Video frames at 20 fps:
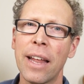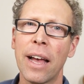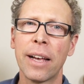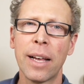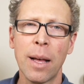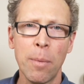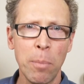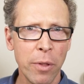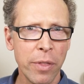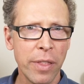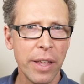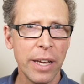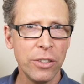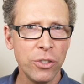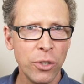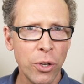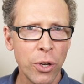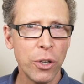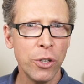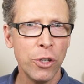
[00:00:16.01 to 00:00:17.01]
a couple
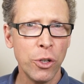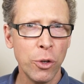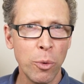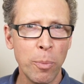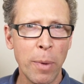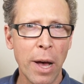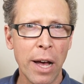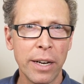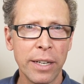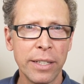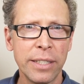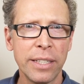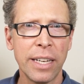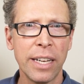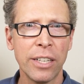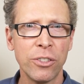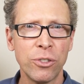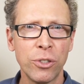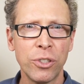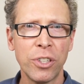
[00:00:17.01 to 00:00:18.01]
things you can do about it to
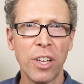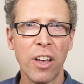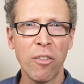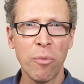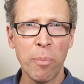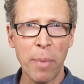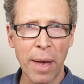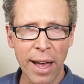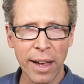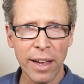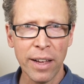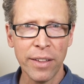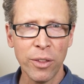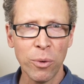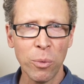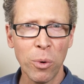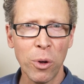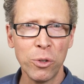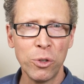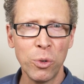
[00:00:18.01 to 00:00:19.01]
get yourself back on the
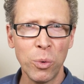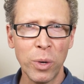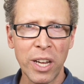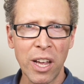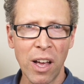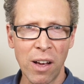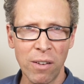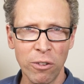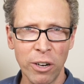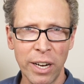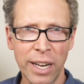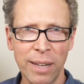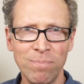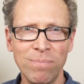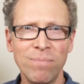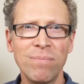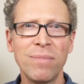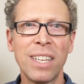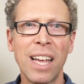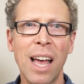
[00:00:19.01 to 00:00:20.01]
road to recovery.
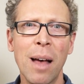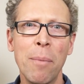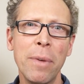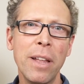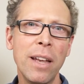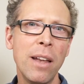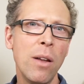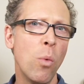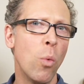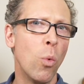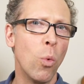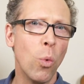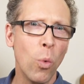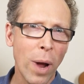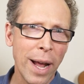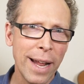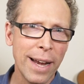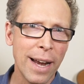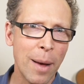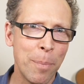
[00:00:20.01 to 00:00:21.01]
Coming
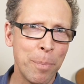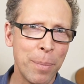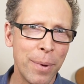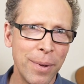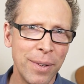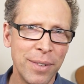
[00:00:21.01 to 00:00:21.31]
right up.